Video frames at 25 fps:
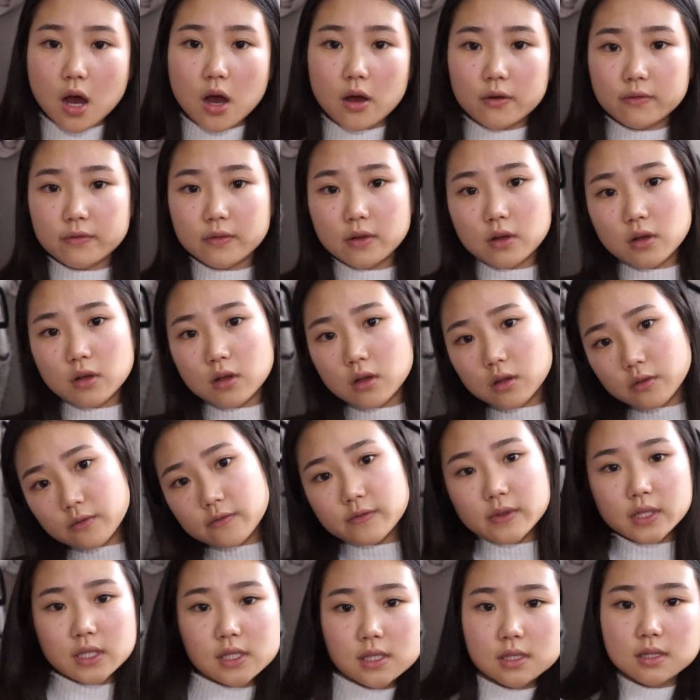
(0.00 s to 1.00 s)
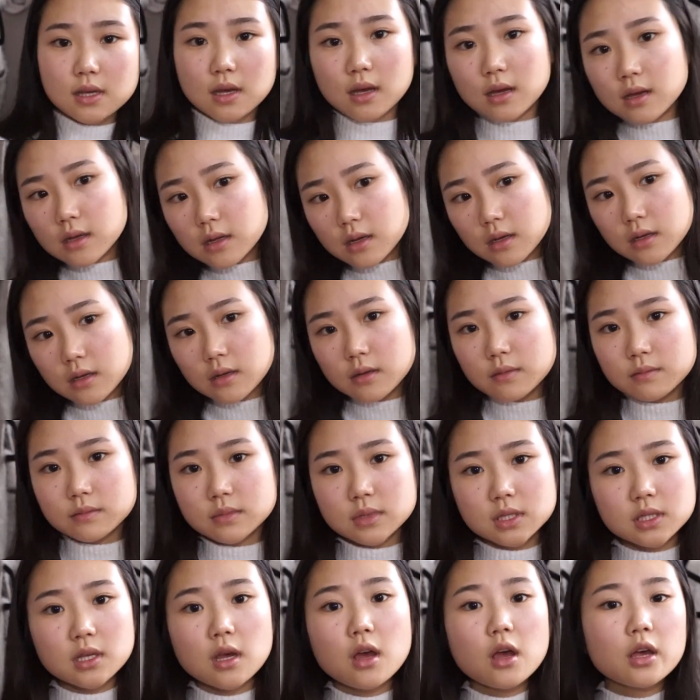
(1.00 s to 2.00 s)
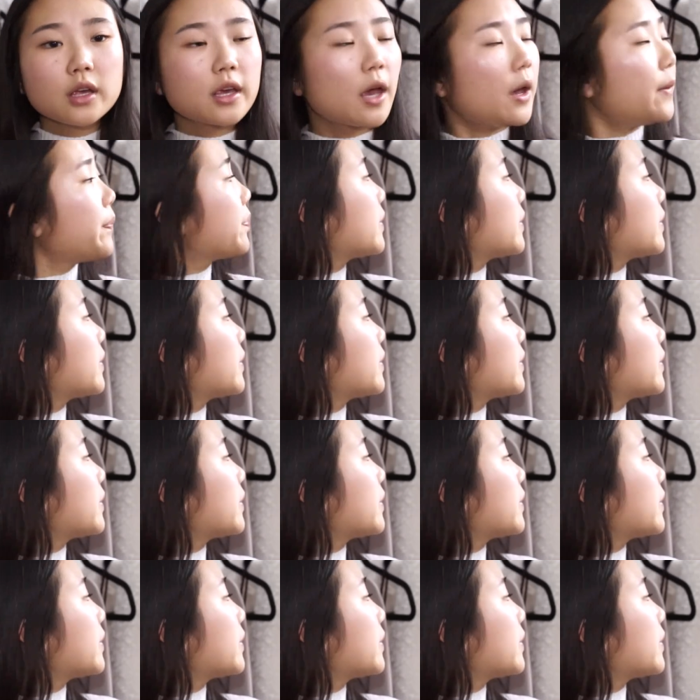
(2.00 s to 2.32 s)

off all of these items okay